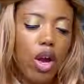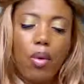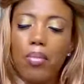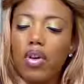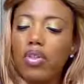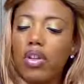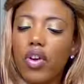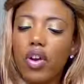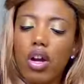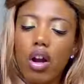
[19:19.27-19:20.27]
Most of
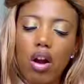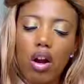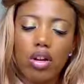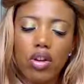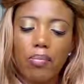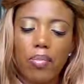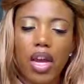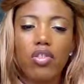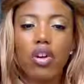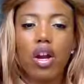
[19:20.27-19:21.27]
your cards are
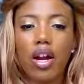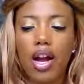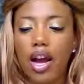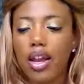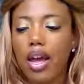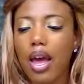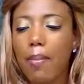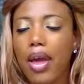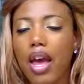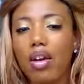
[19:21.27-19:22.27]
major arcana
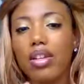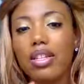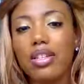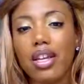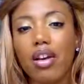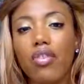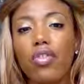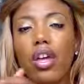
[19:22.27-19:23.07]
about self.